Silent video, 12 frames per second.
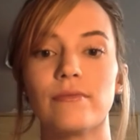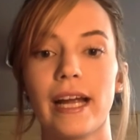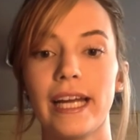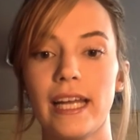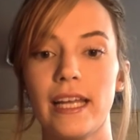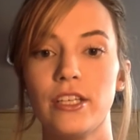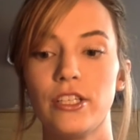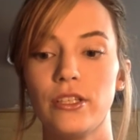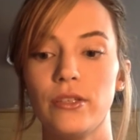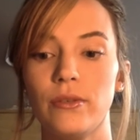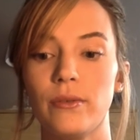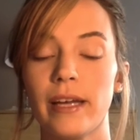right
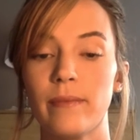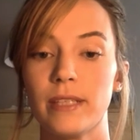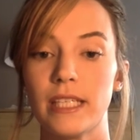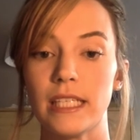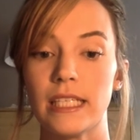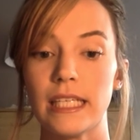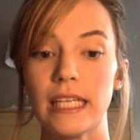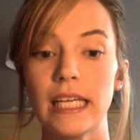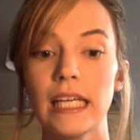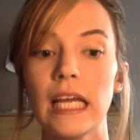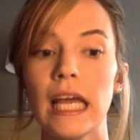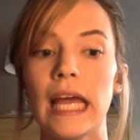into
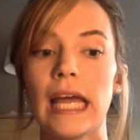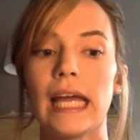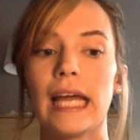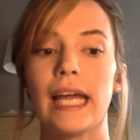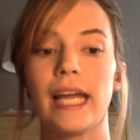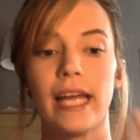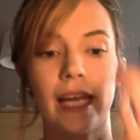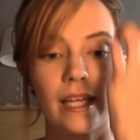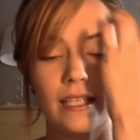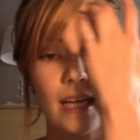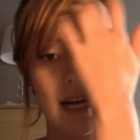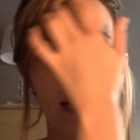MCT,
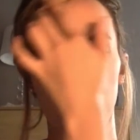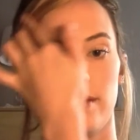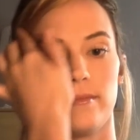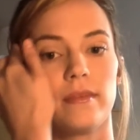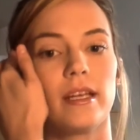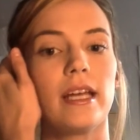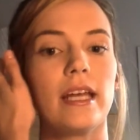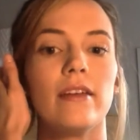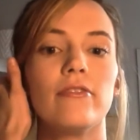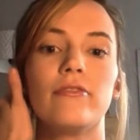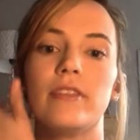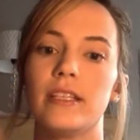and
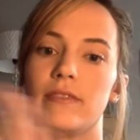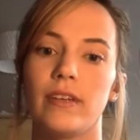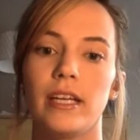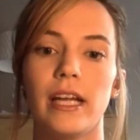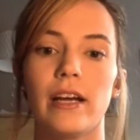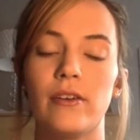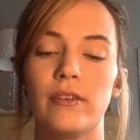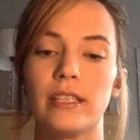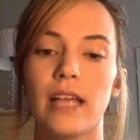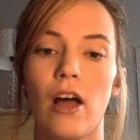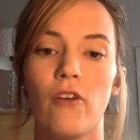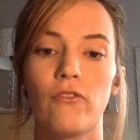if this video is
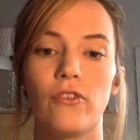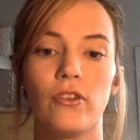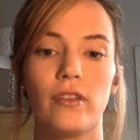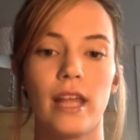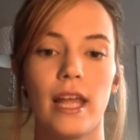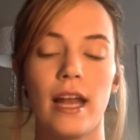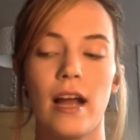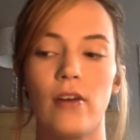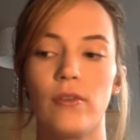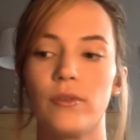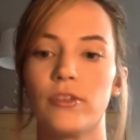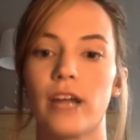helpful, then
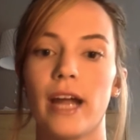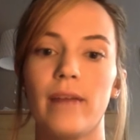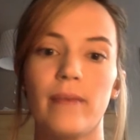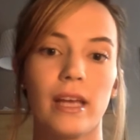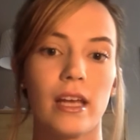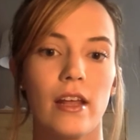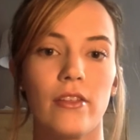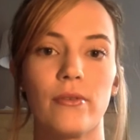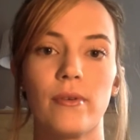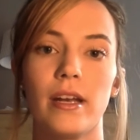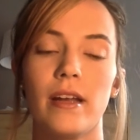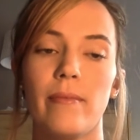I will try to make another
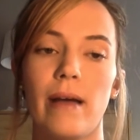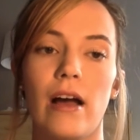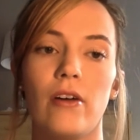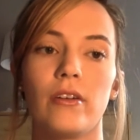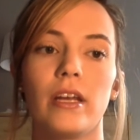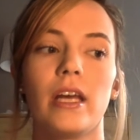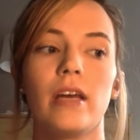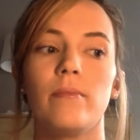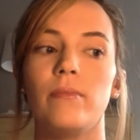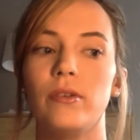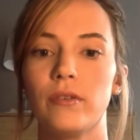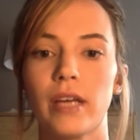one about
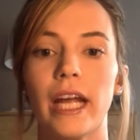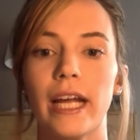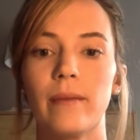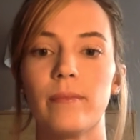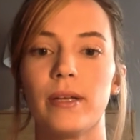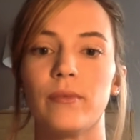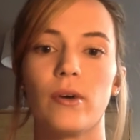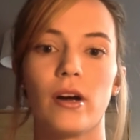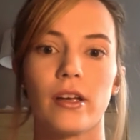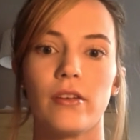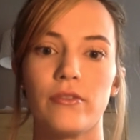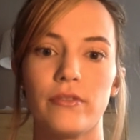boot camp and
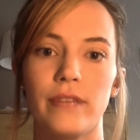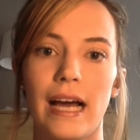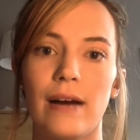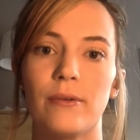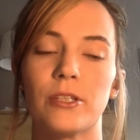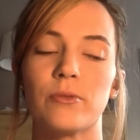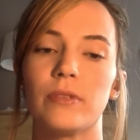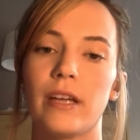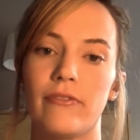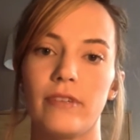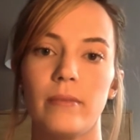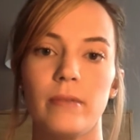walk you through that, which will definitely